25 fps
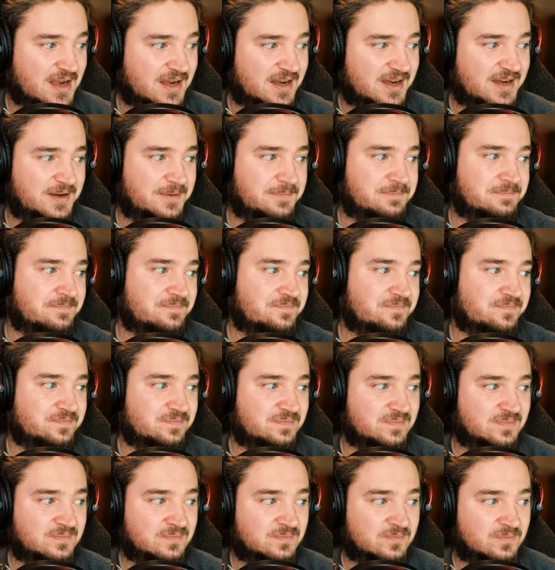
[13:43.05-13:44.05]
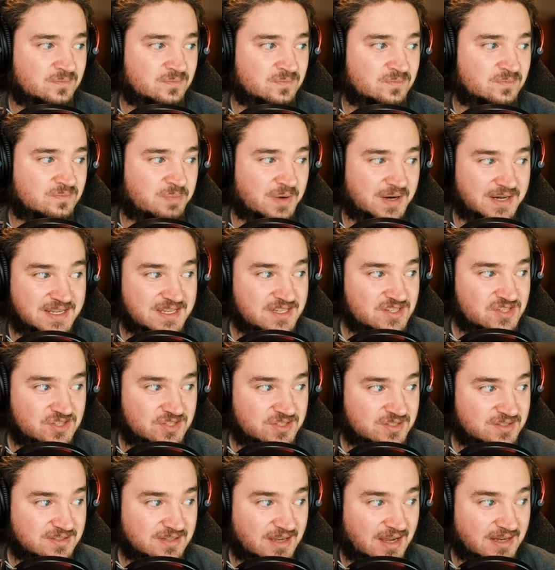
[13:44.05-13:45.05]
But
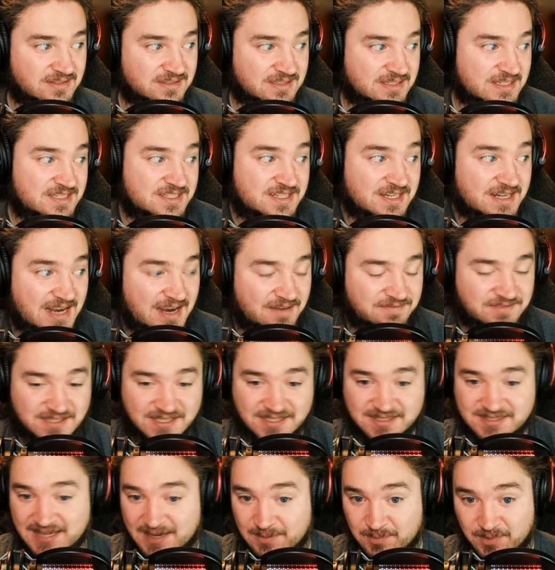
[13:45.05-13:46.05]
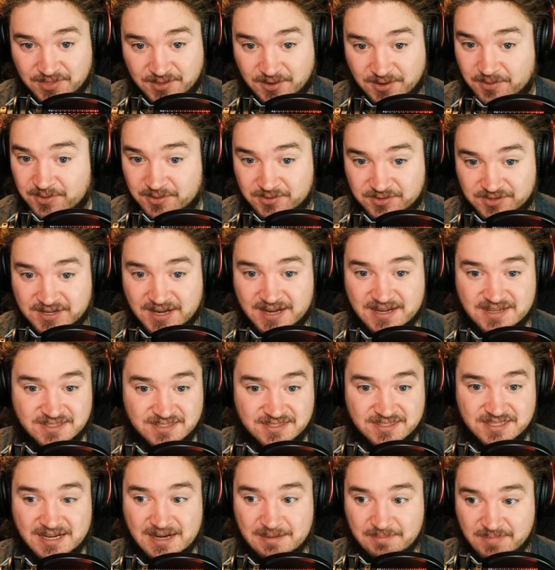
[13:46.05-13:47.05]
he's going to have to contend with all those
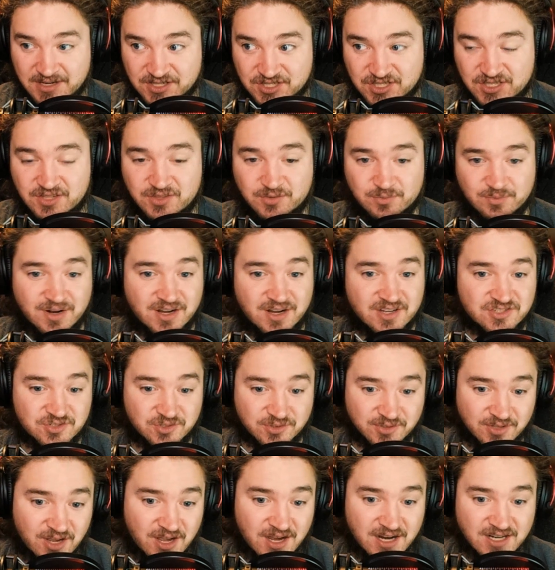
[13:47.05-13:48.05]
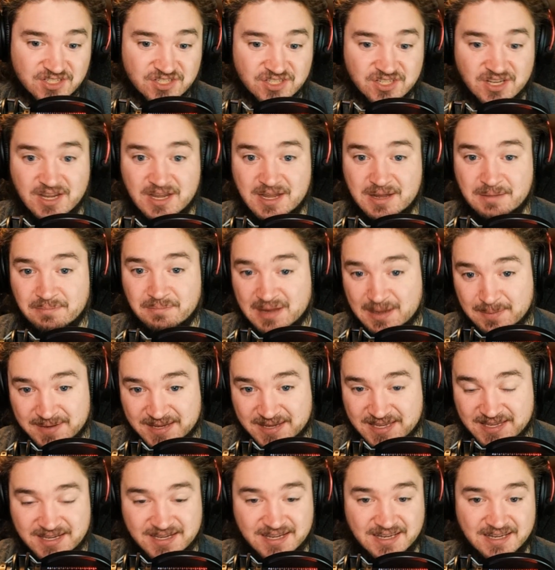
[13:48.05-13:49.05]
guys that I mentioned in the roster locks.
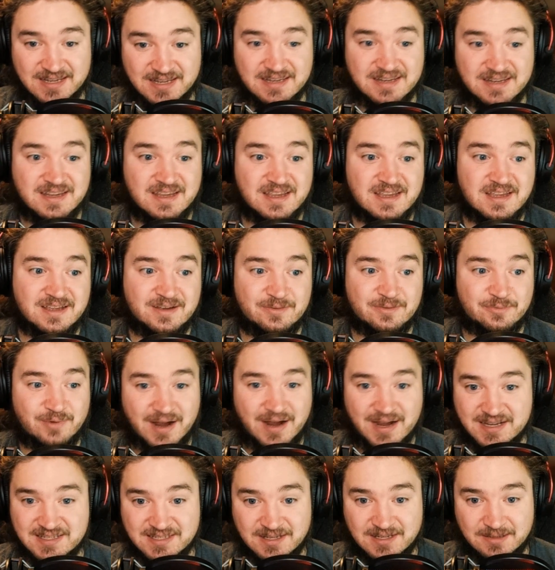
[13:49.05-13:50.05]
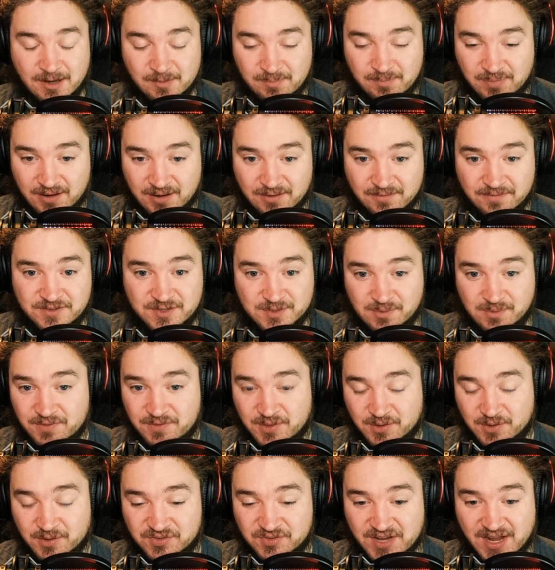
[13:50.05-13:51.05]
Maybe he can rise above some
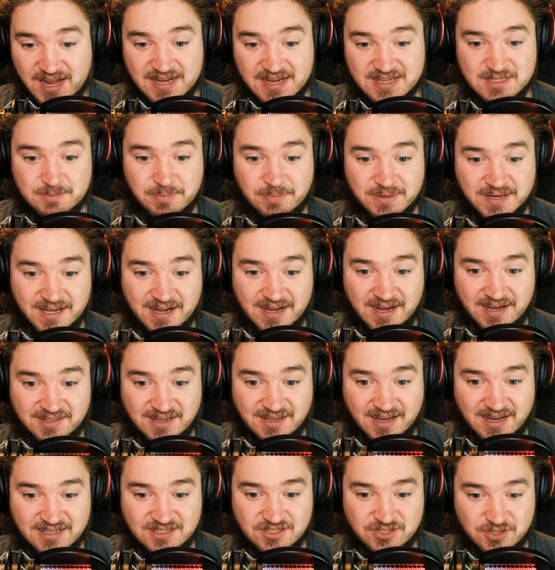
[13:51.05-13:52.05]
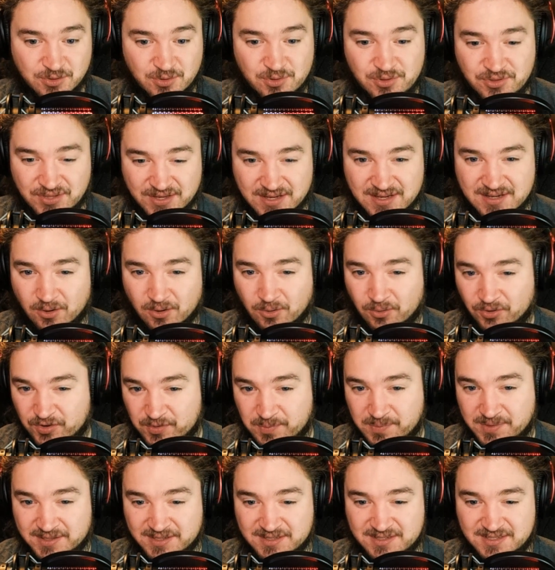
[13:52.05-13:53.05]
of those guys, but I do think
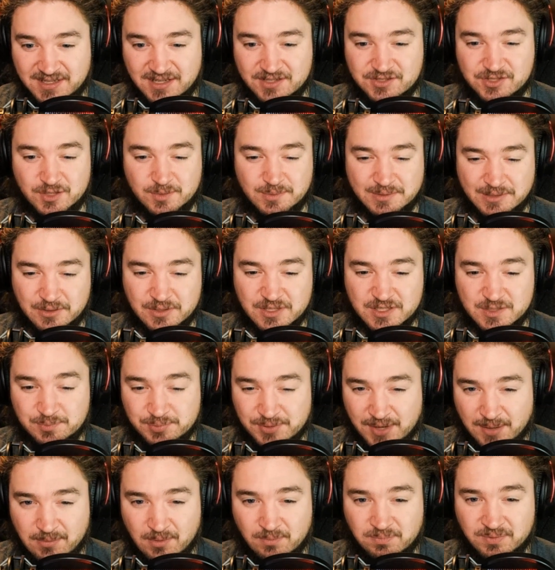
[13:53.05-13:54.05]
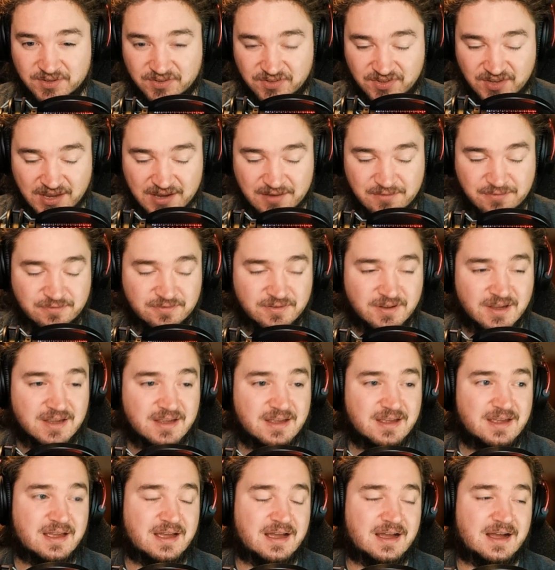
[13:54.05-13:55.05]
ultimately D'Angelo Malone is probably safe.
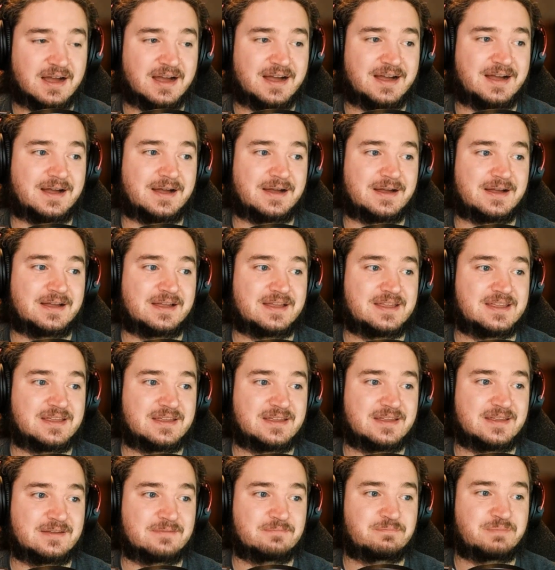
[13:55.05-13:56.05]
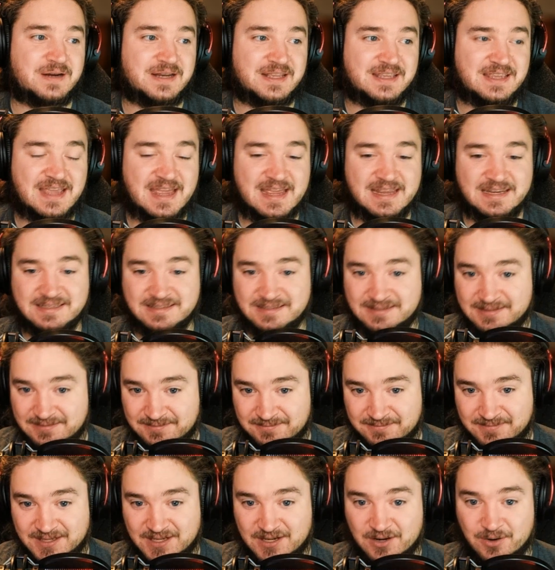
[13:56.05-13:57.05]
But again,
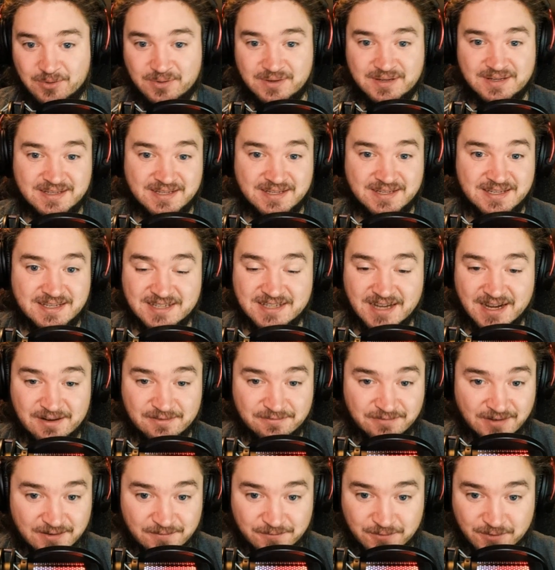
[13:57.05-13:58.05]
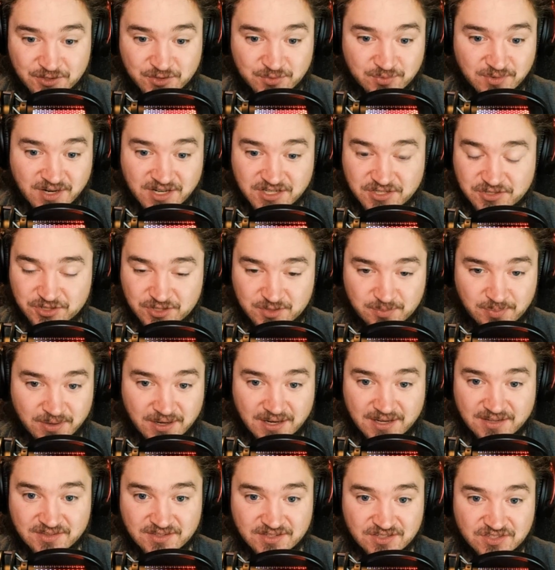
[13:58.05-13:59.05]
he's got to fight for his roster
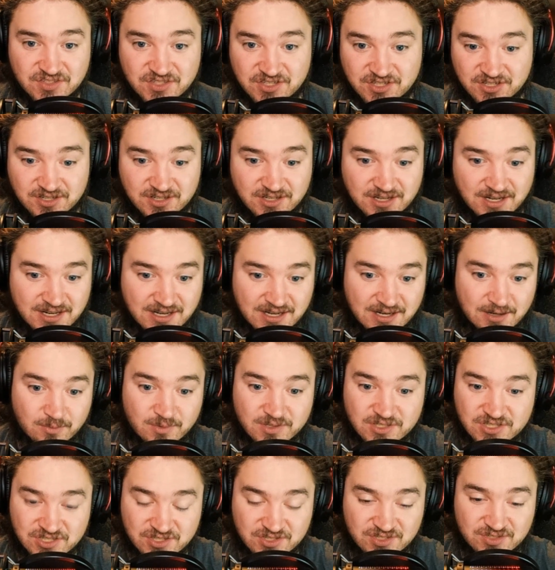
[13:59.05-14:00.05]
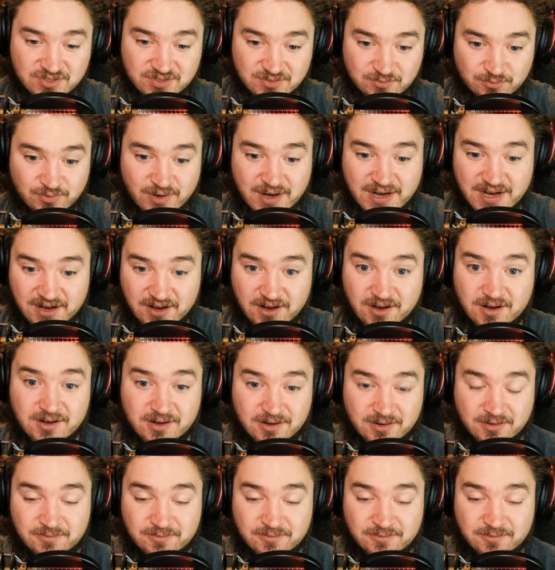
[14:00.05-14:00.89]
spot this year, which is rare